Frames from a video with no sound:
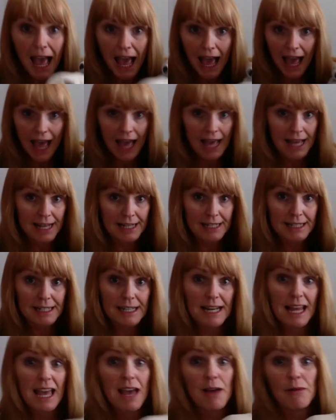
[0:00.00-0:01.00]
And
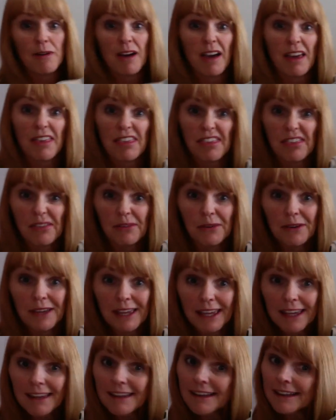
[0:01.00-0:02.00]
now I thought
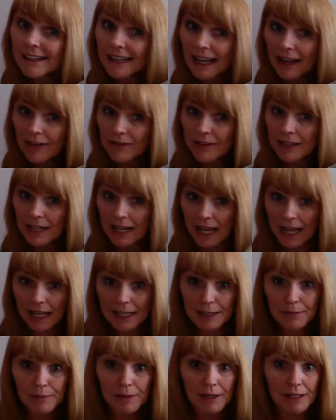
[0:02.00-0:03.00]
he could have the
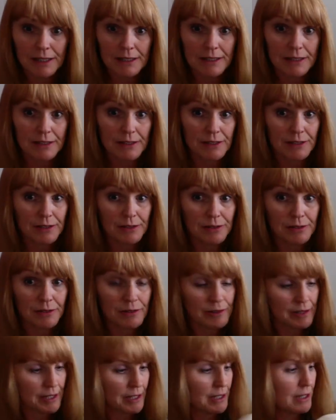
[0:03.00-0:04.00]
next part of the
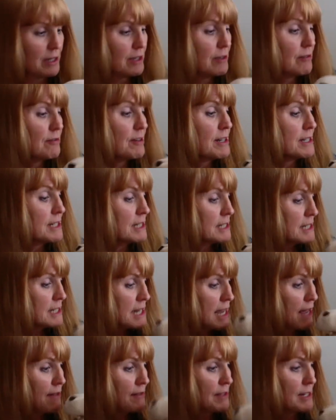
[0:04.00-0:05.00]
story. Are you ready to
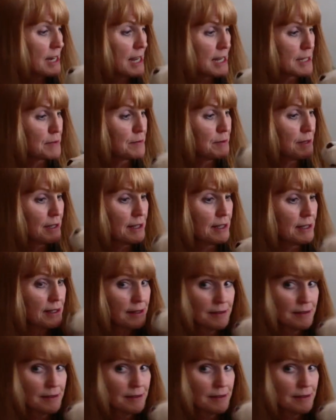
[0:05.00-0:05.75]
have the next part?